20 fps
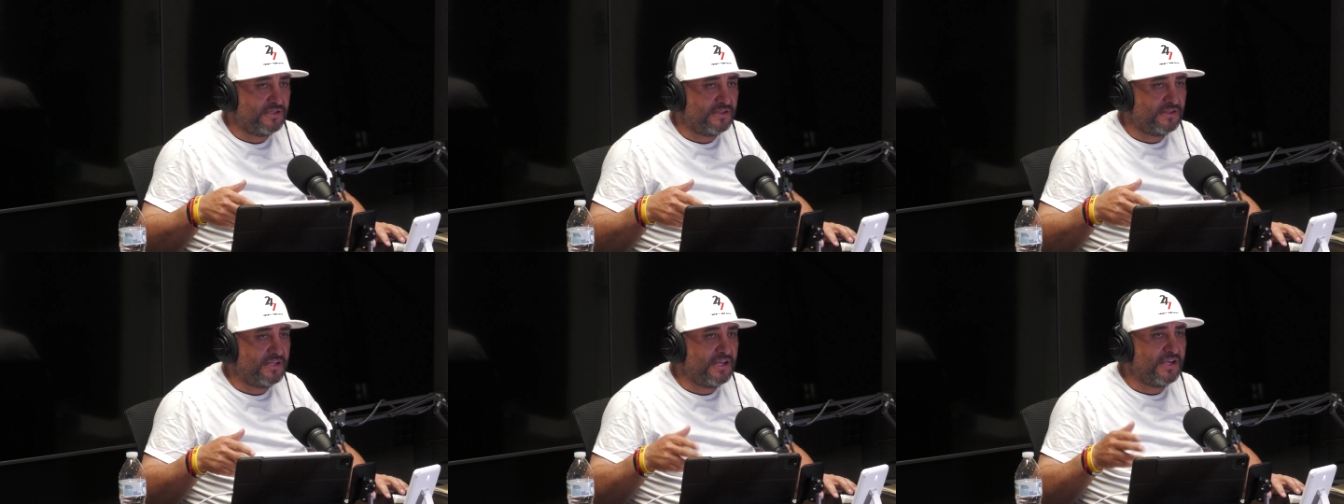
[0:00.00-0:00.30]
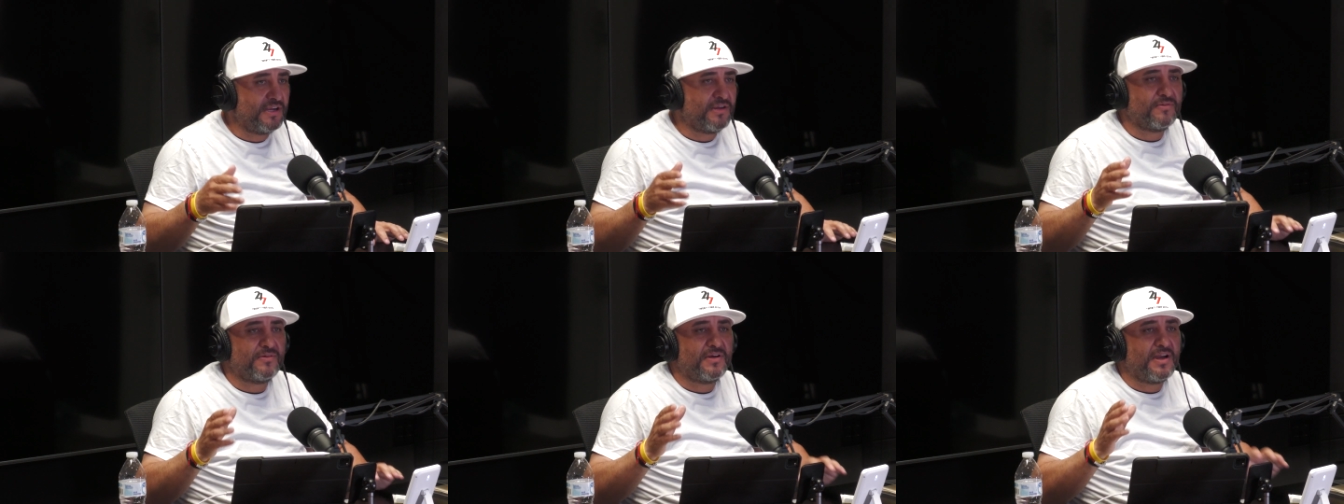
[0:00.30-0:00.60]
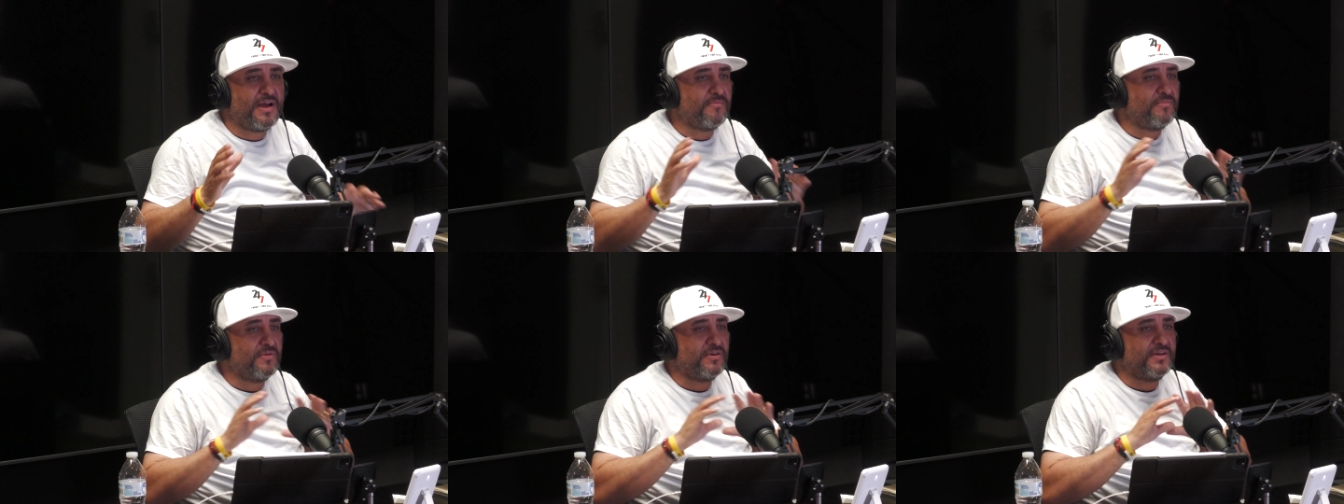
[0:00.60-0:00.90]
They could
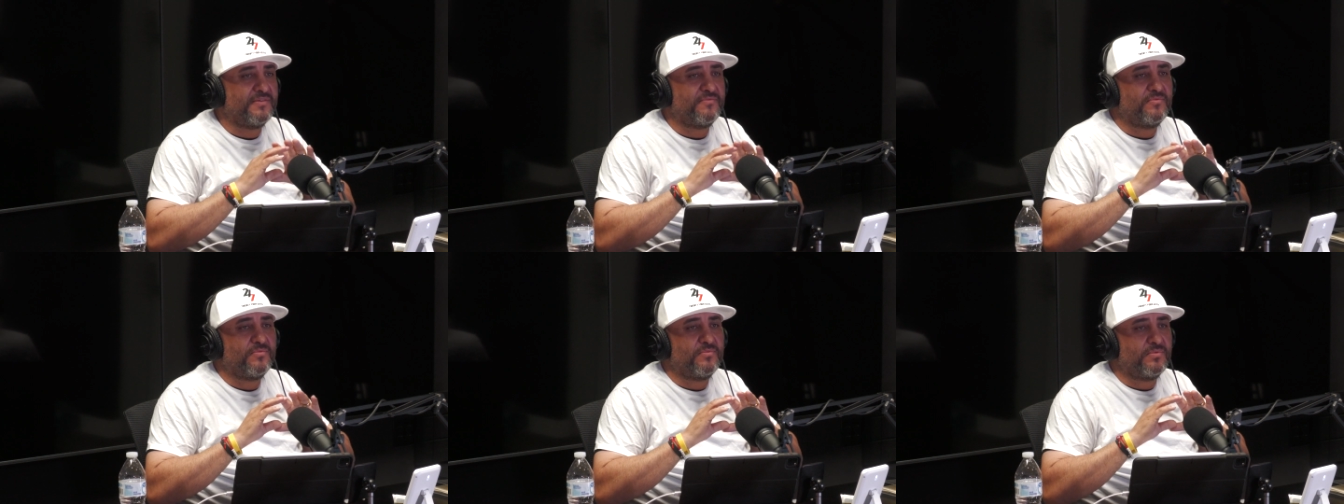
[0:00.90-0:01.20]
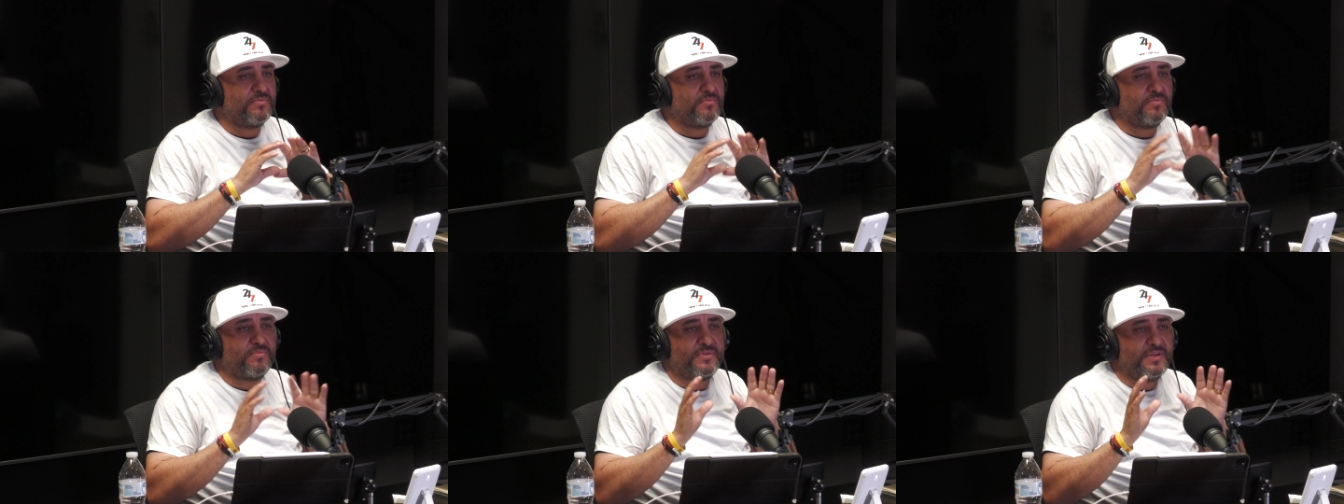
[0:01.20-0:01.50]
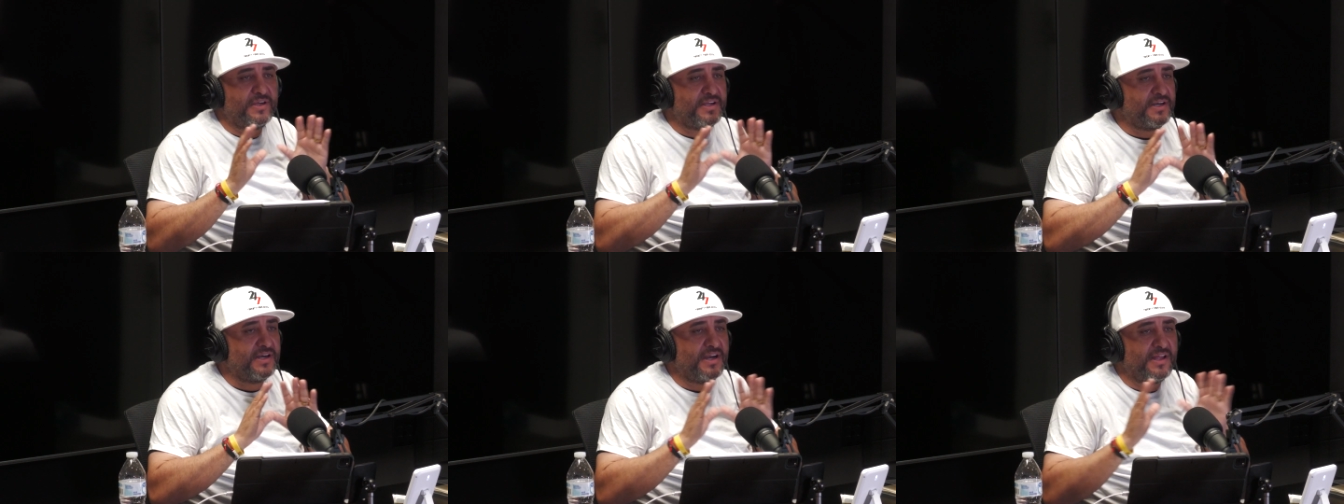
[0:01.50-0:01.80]
not believe.
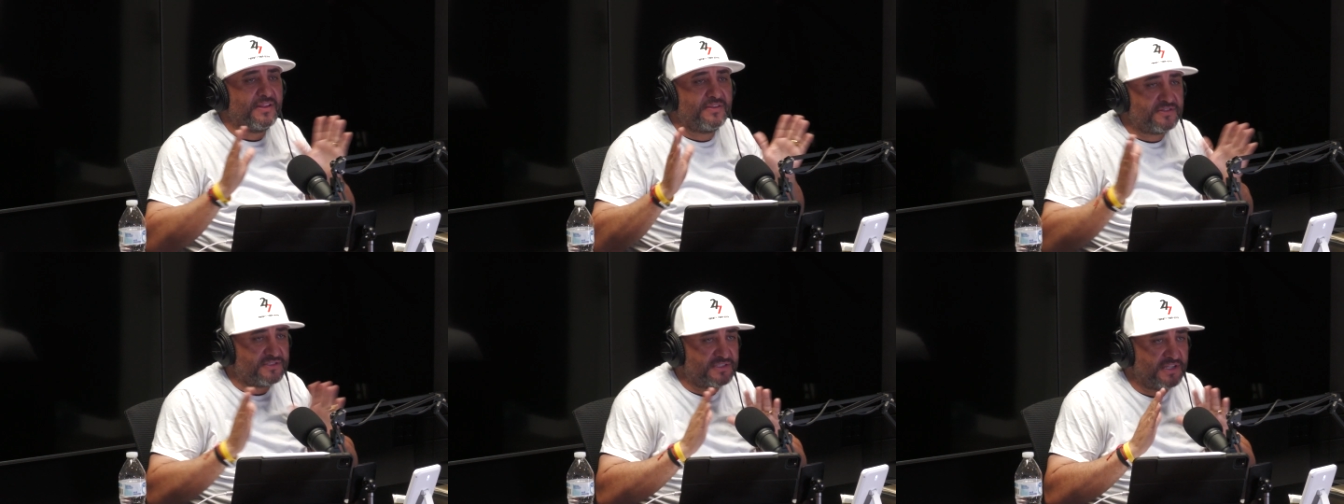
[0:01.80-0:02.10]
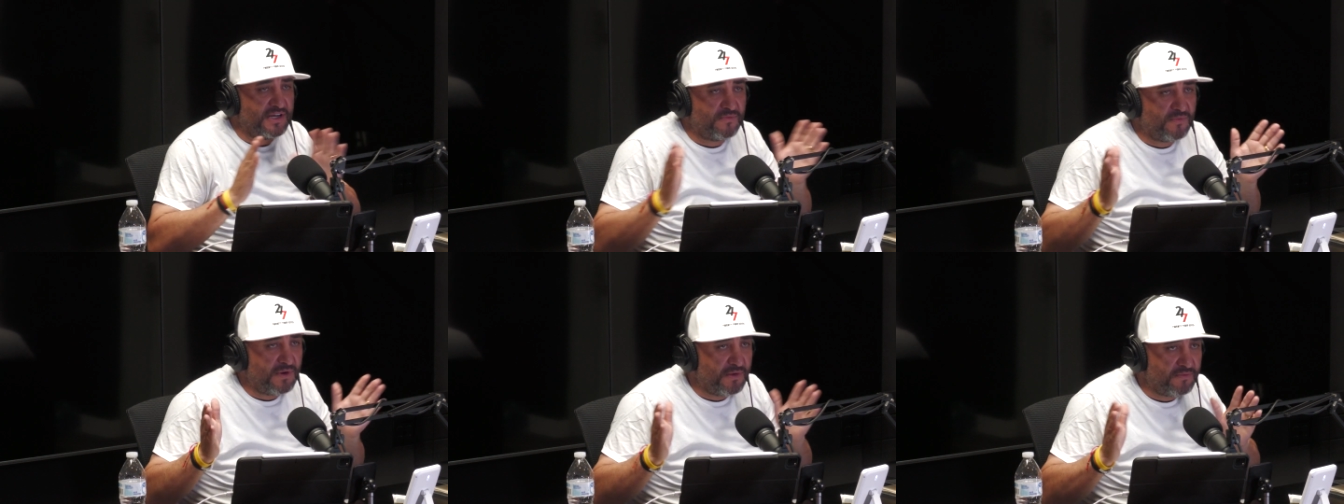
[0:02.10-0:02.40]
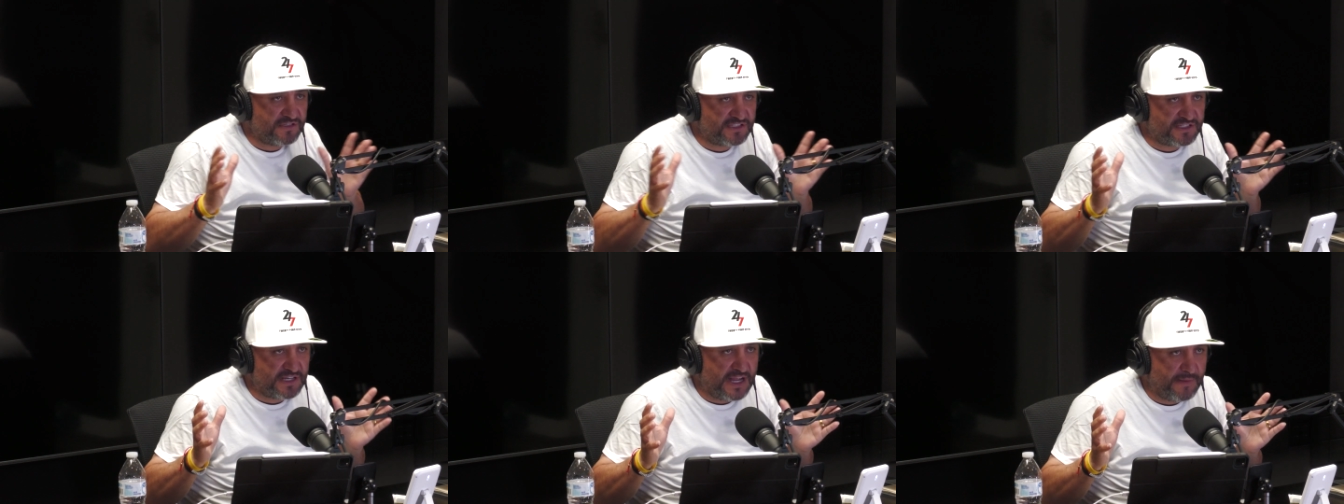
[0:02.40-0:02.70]
They didn't understand what
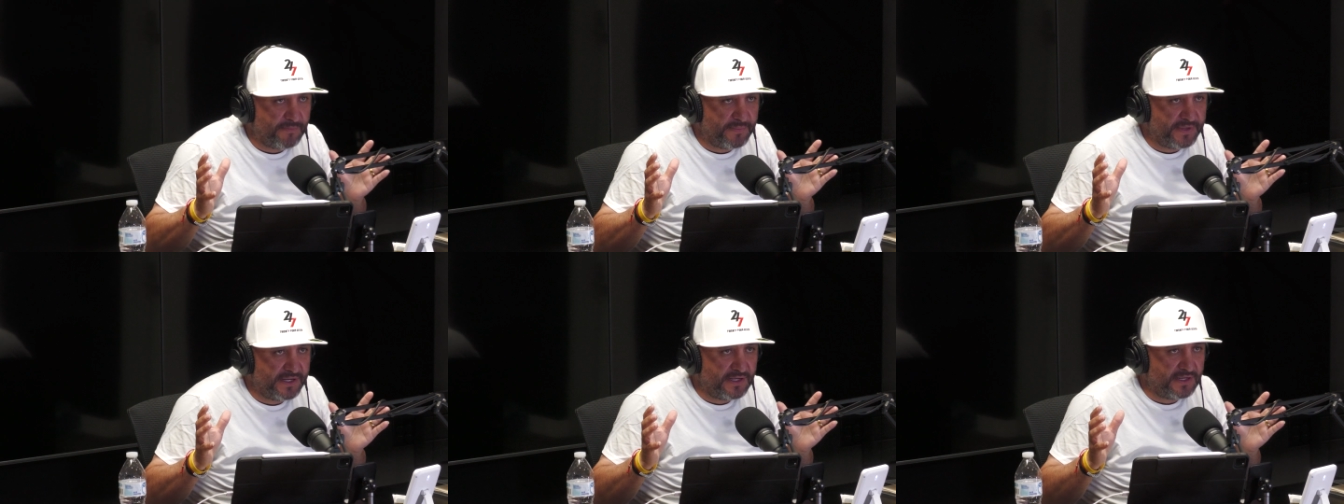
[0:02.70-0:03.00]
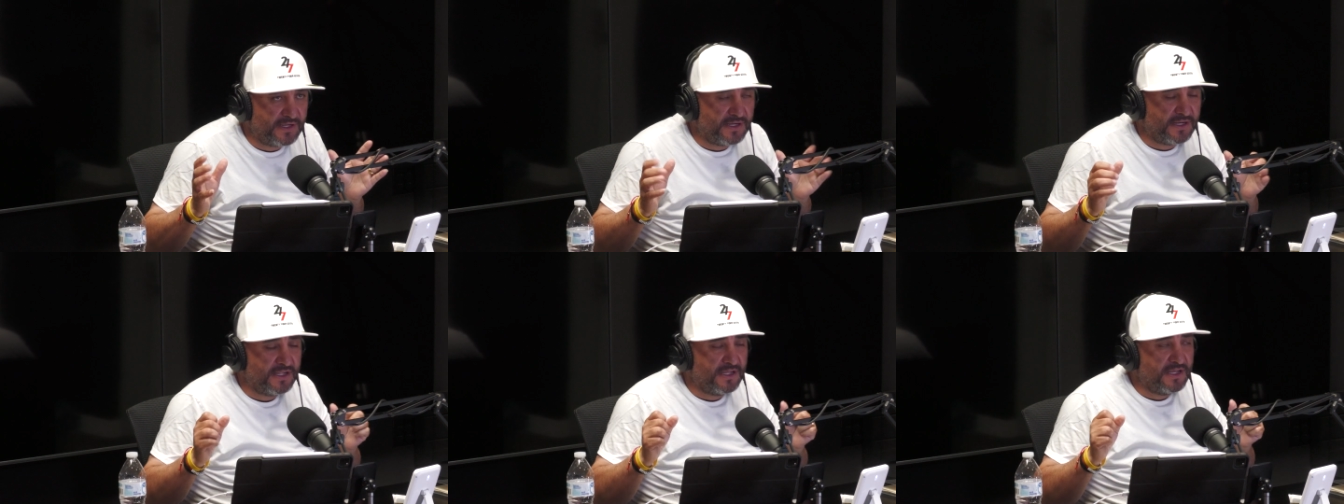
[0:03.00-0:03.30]
was happening.